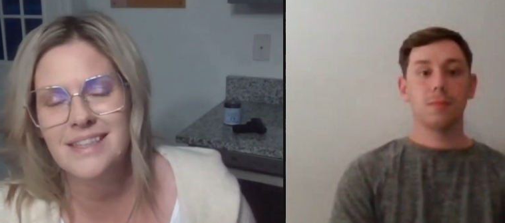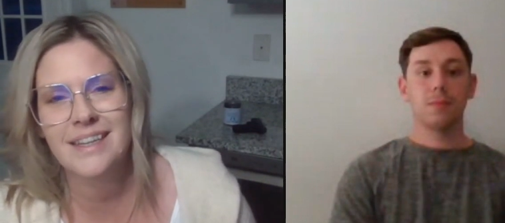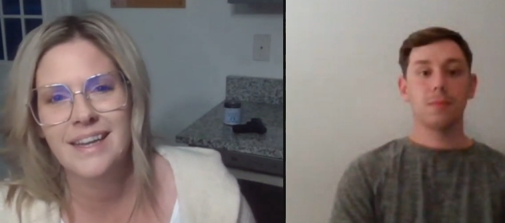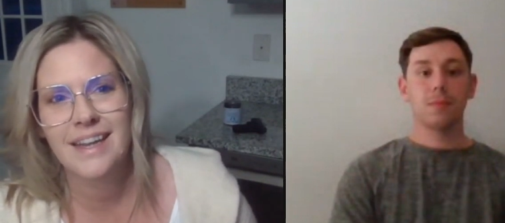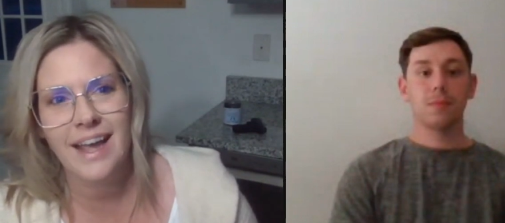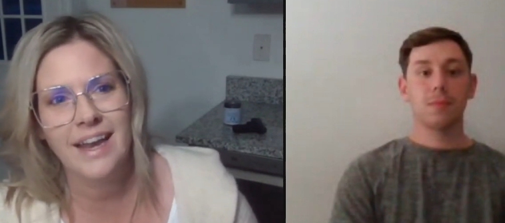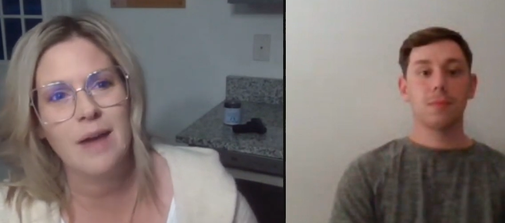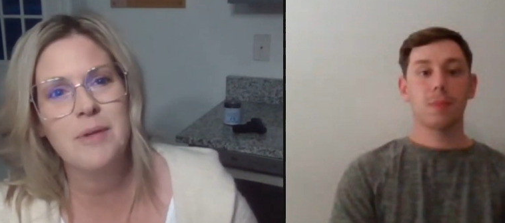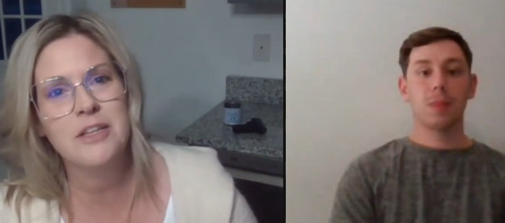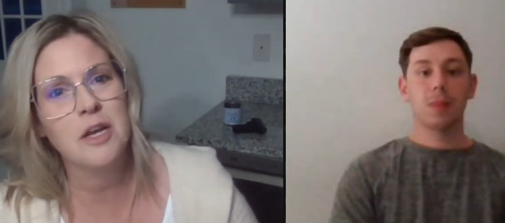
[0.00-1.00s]
Speaker 1: in and
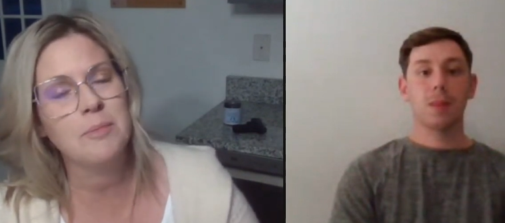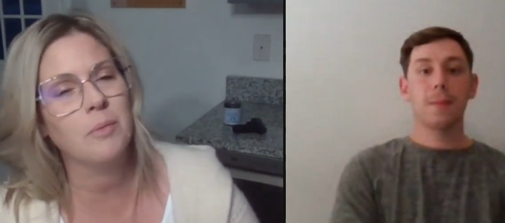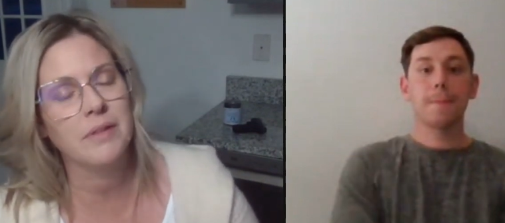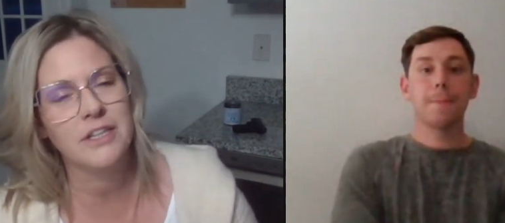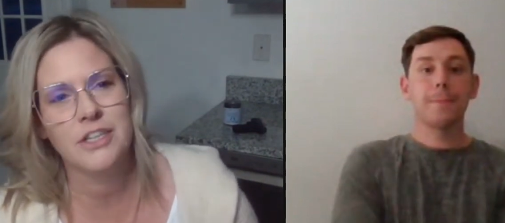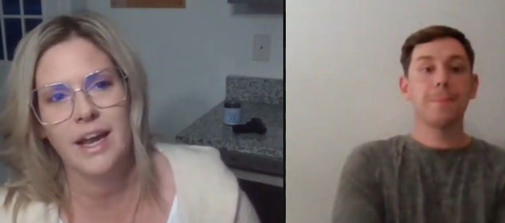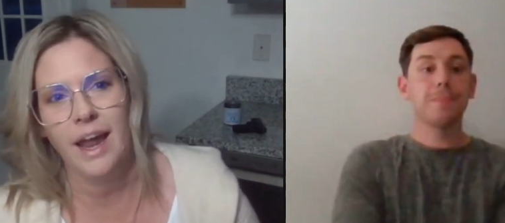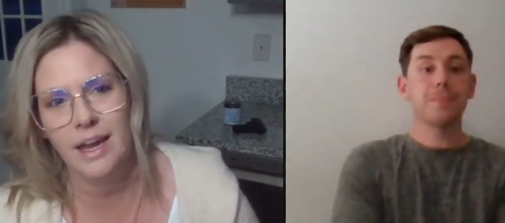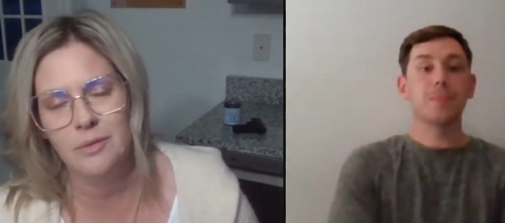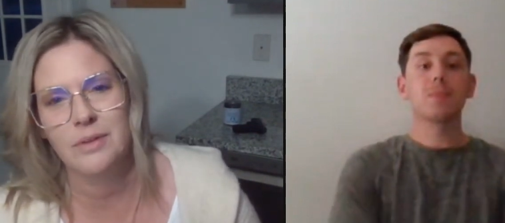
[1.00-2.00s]
I'm not talking about religion. I
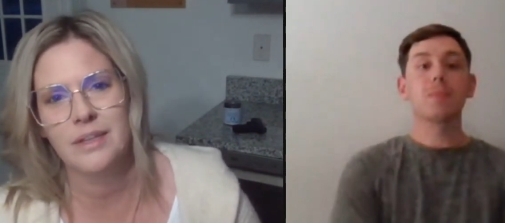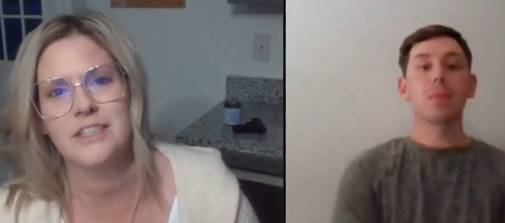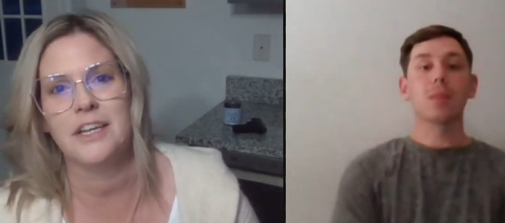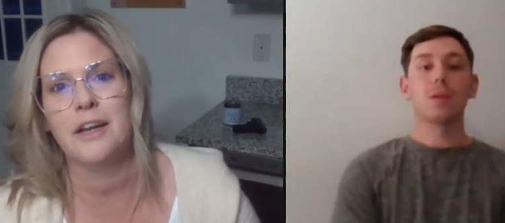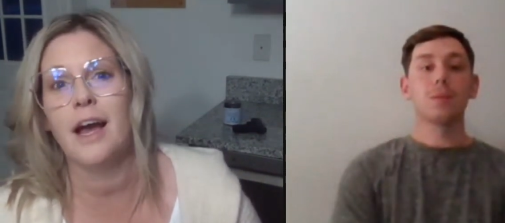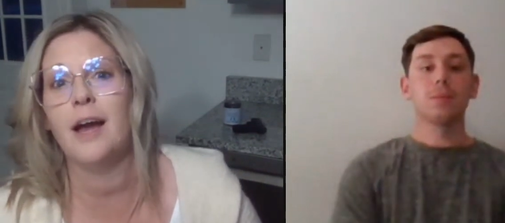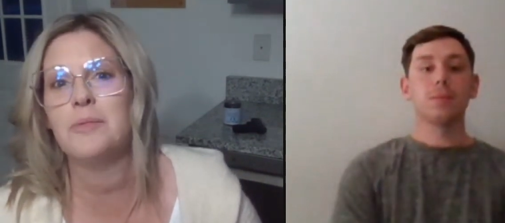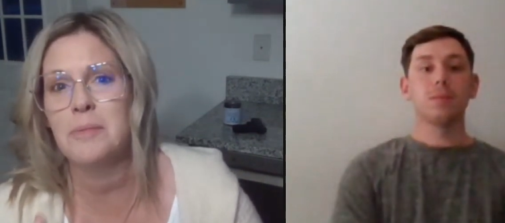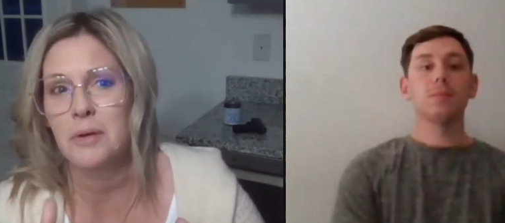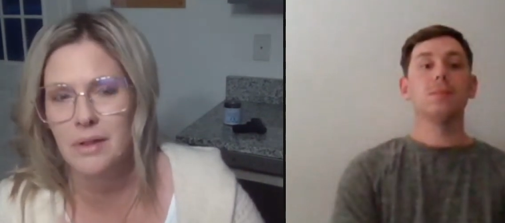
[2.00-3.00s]
hate religion. I'm
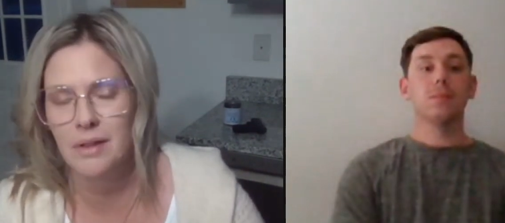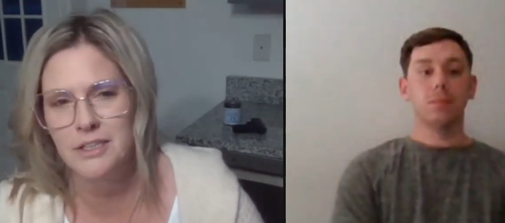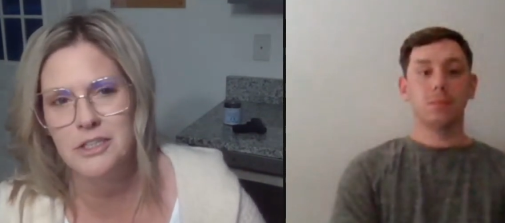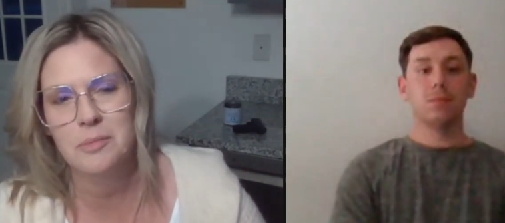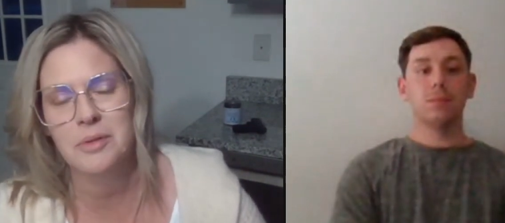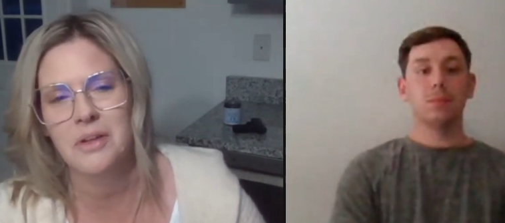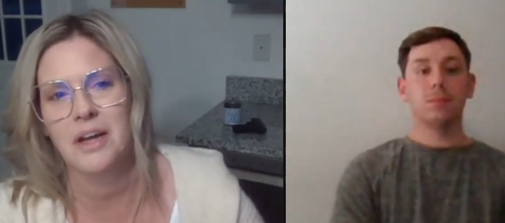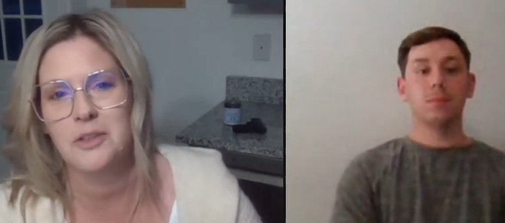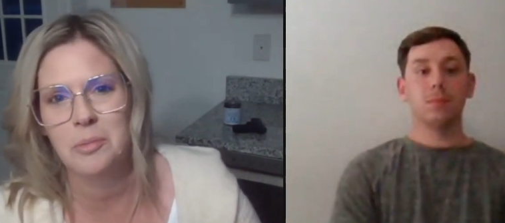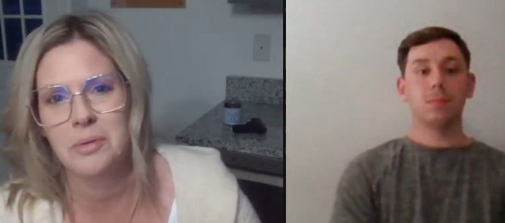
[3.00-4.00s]
talking about a relationship with
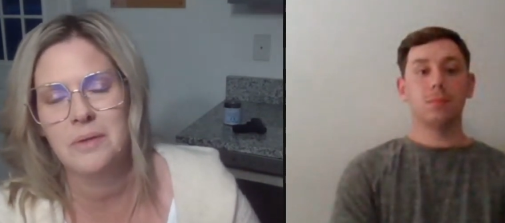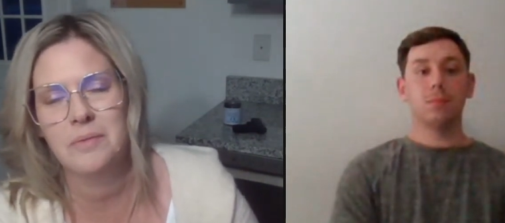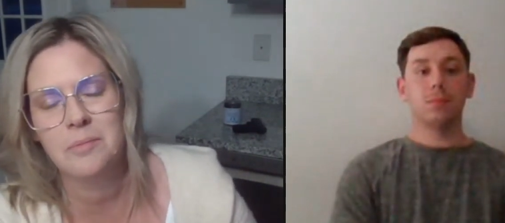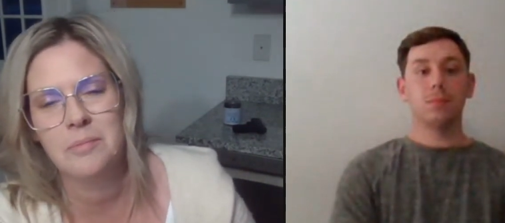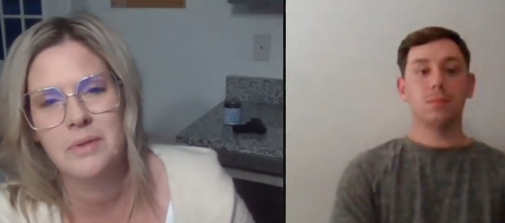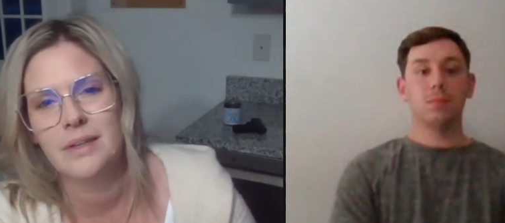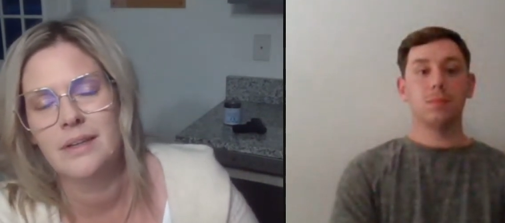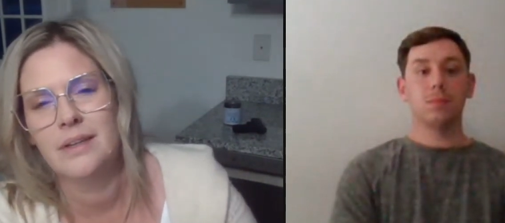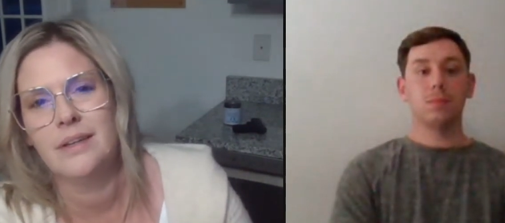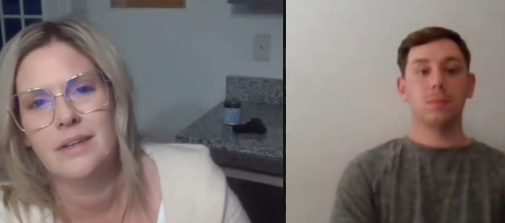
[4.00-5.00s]
God. Do you believe in him?
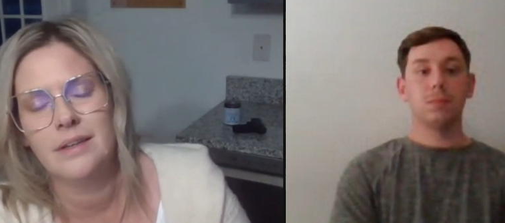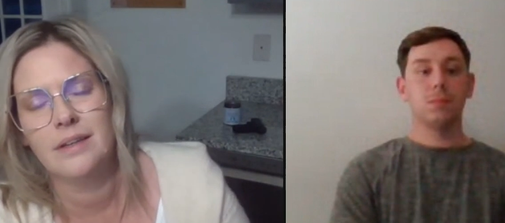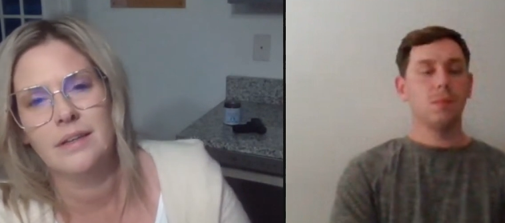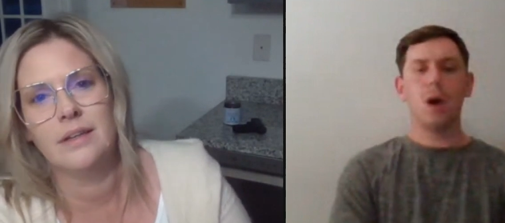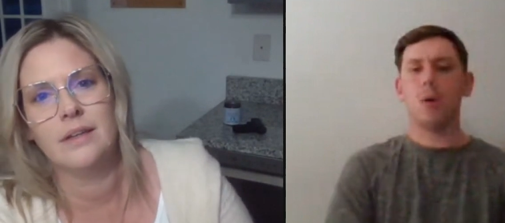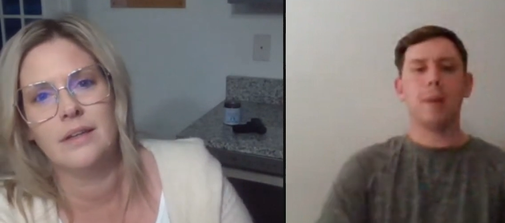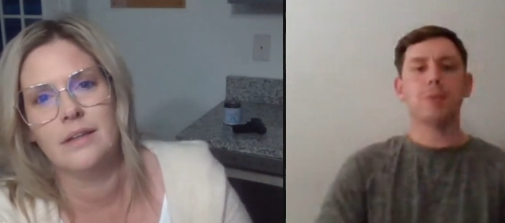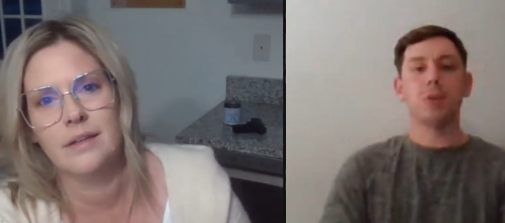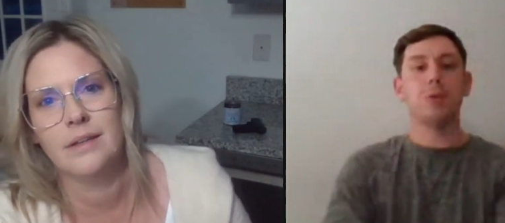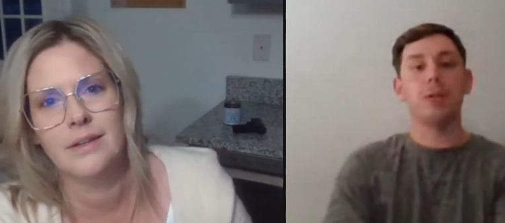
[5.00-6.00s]
Speaker 2: Oh,
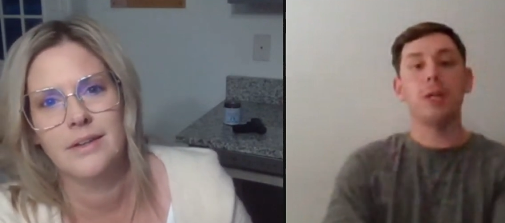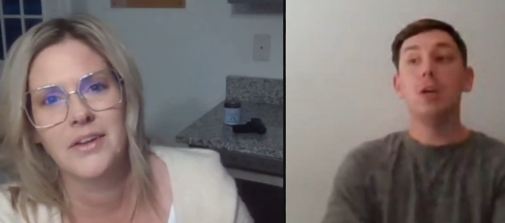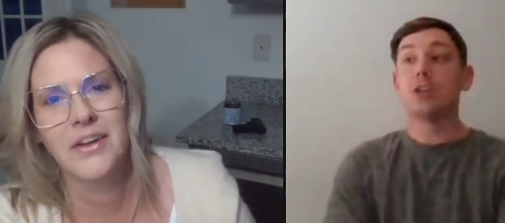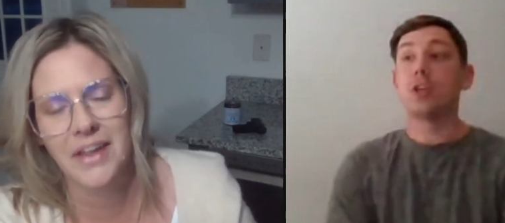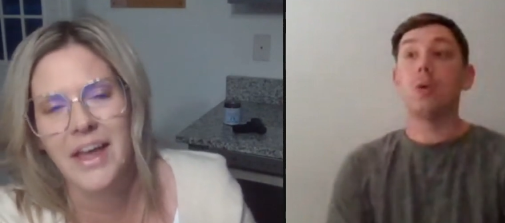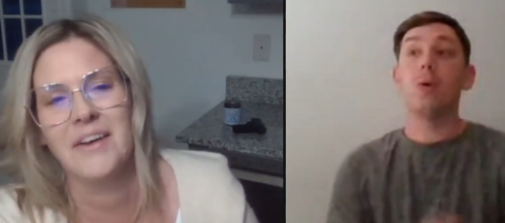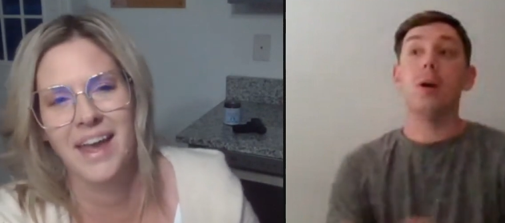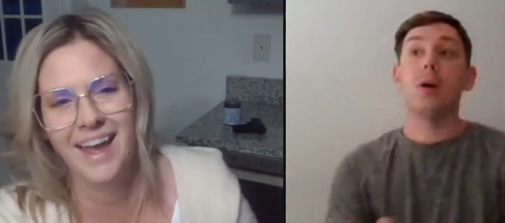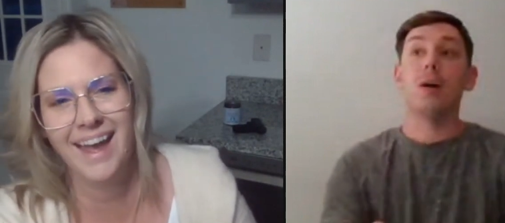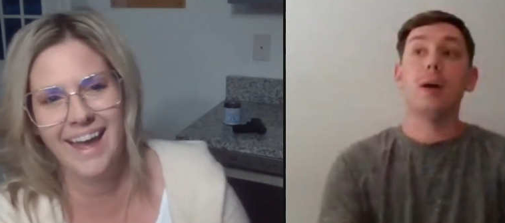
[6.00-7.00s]
absolutely. So uh,